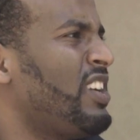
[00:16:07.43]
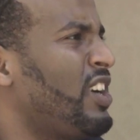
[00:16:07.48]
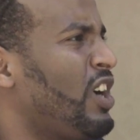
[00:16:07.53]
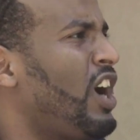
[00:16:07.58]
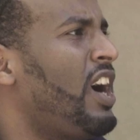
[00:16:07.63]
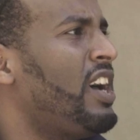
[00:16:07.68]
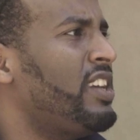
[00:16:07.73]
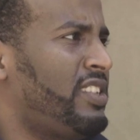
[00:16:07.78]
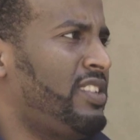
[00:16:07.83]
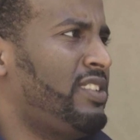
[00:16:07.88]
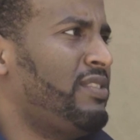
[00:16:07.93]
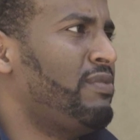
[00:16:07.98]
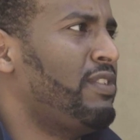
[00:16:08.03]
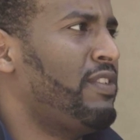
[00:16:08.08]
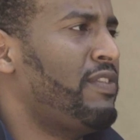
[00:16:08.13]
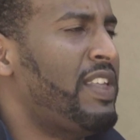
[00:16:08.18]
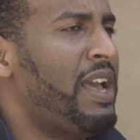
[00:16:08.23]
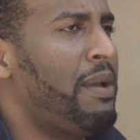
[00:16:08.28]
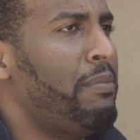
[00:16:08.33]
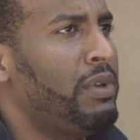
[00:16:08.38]
The costs
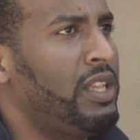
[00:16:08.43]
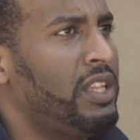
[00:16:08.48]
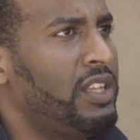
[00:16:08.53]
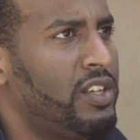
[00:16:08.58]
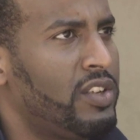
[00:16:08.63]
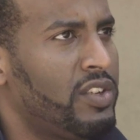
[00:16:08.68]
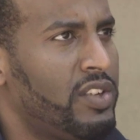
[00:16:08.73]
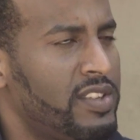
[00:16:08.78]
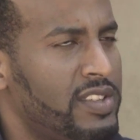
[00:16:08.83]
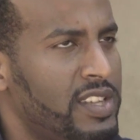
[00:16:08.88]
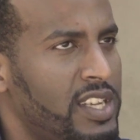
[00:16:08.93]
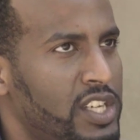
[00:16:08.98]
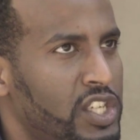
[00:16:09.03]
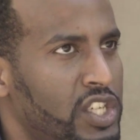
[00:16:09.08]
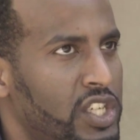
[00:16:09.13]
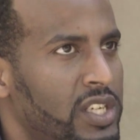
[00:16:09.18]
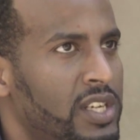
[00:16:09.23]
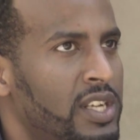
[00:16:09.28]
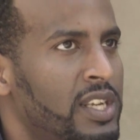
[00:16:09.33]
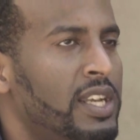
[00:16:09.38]
of that
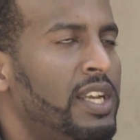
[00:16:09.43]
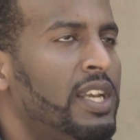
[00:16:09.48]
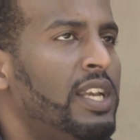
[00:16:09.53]
militarization,